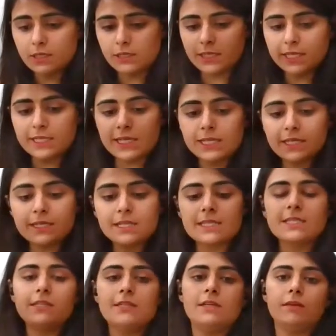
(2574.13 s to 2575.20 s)
then the
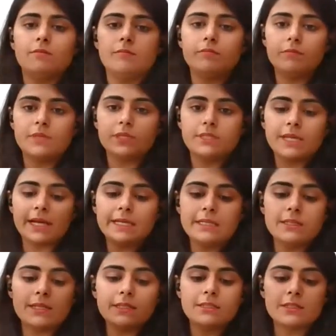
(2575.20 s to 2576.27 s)
trustee
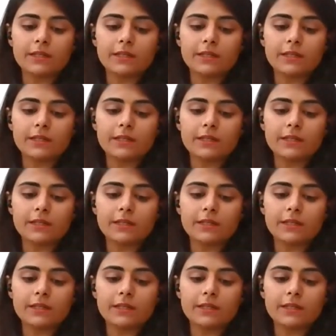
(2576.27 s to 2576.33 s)
beside the